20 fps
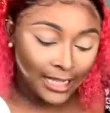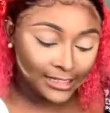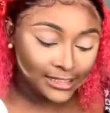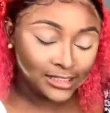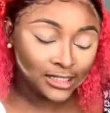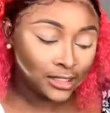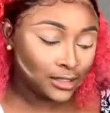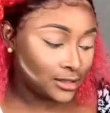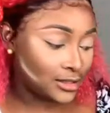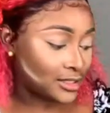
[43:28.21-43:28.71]

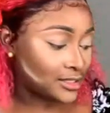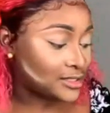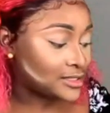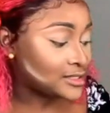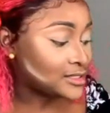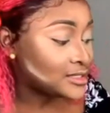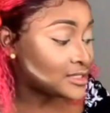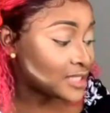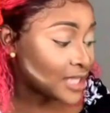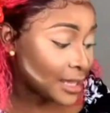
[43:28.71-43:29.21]
and take the
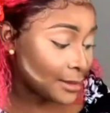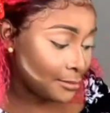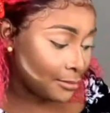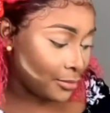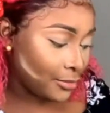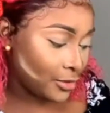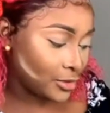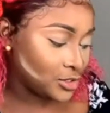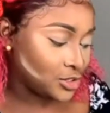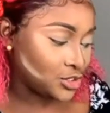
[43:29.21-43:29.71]

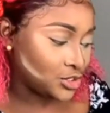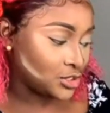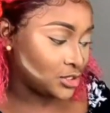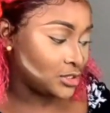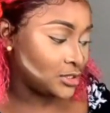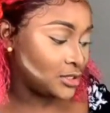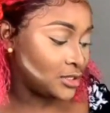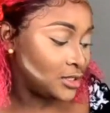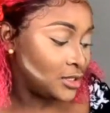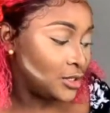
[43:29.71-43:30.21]
same
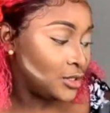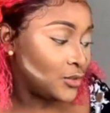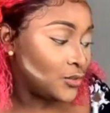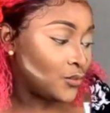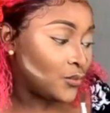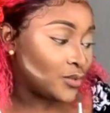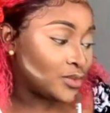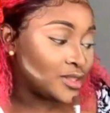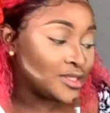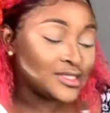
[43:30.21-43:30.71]
brush
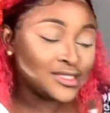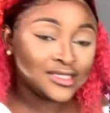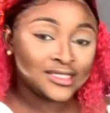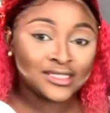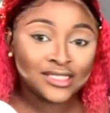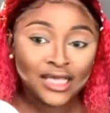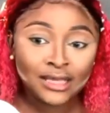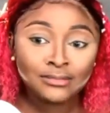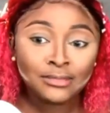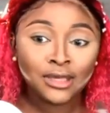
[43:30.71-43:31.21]
with the
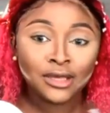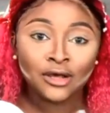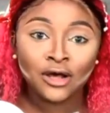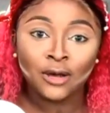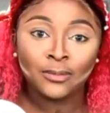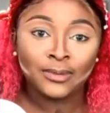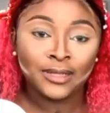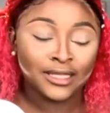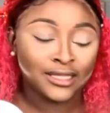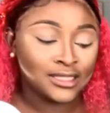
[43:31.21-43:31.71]
same
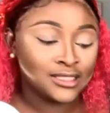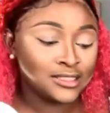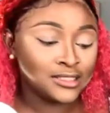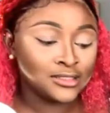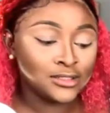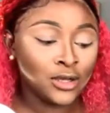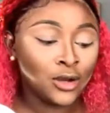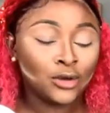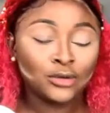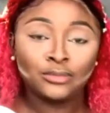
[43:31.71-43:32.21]
makeup. Like
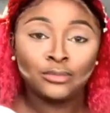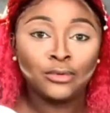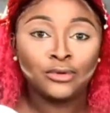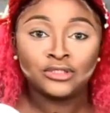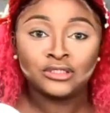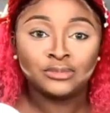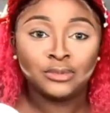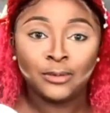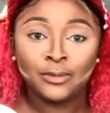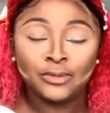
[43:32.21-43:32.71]
this is called
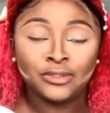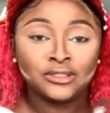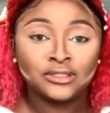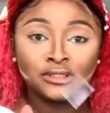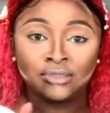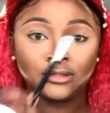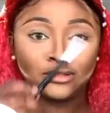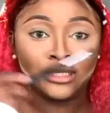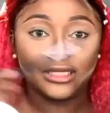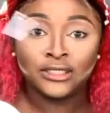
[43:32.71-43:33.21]

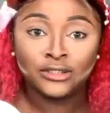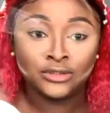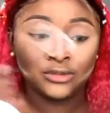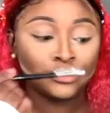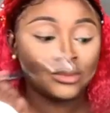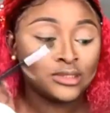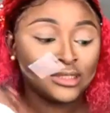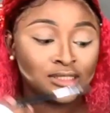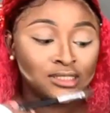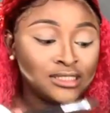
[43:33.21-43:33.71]
multi-purposing, like
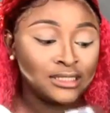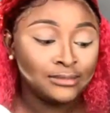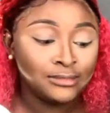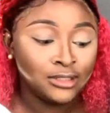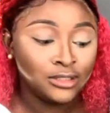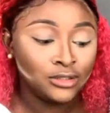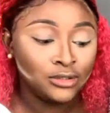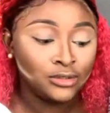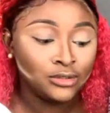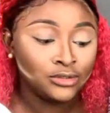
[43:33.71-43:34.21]
doing the
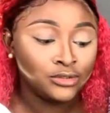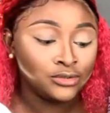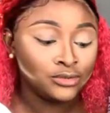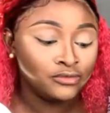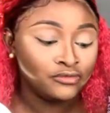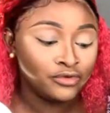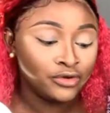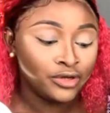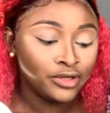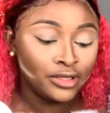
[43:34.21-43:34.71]
same thing you can
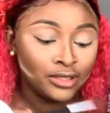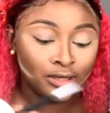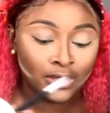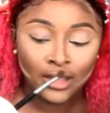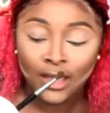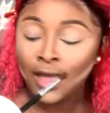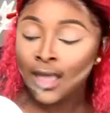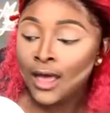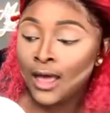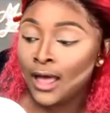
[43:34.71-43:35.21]
do over
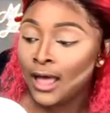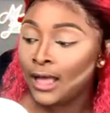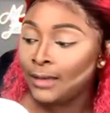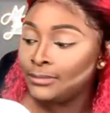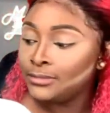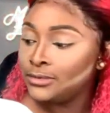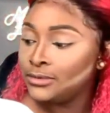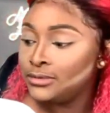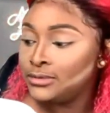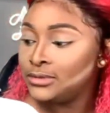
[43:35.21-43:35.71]
again.
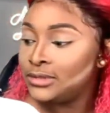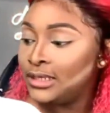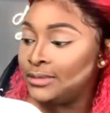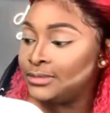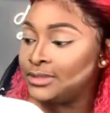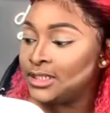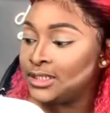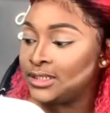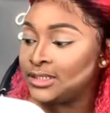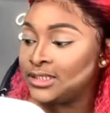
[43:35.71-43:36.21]
Don't
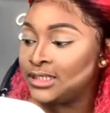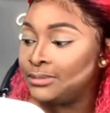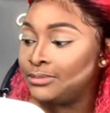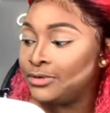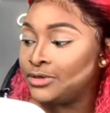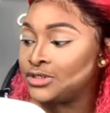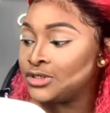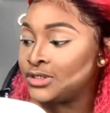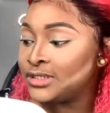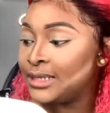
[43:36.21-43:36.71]
let me take the
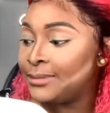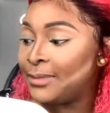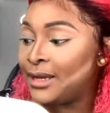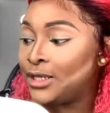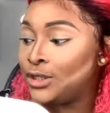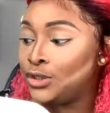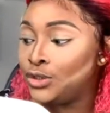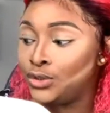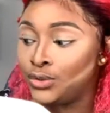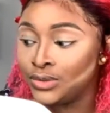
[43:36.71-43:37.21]
same brush because I
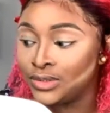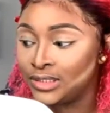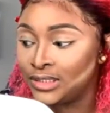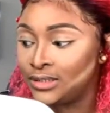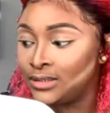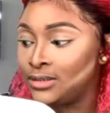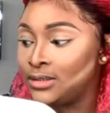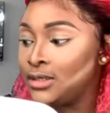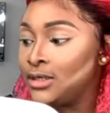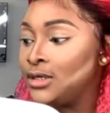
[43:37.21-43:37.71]
might use
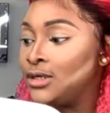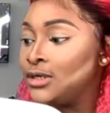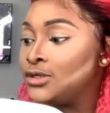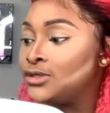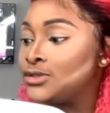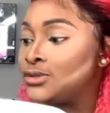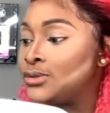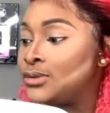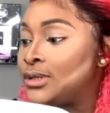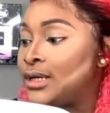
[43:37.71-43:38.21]
it.
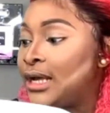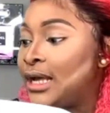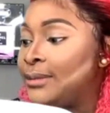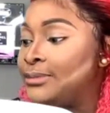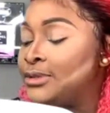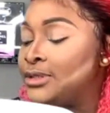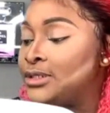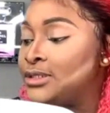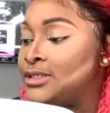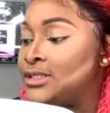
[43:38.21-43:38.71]
So
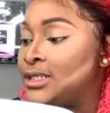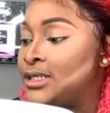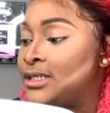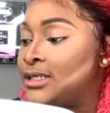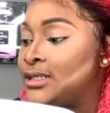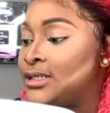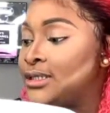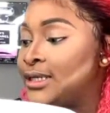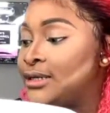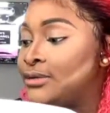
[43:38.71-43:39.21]
I'm gonna
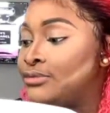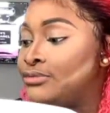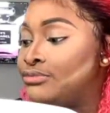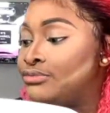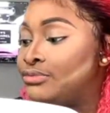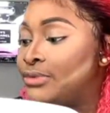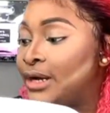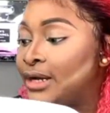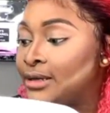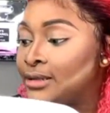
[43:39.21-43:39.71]
take like a
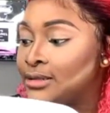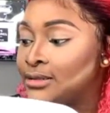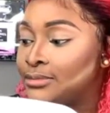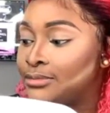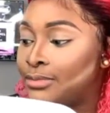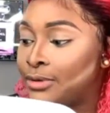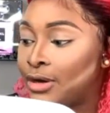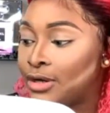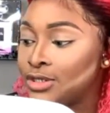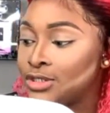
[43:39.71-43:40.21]

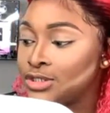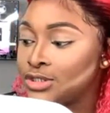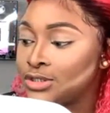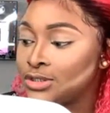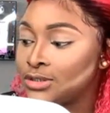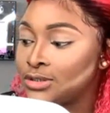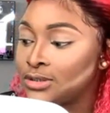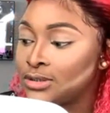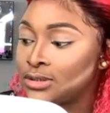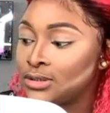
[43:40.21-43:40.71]
regular
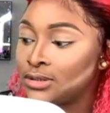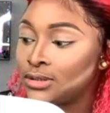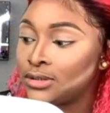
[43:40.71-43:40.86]
brush.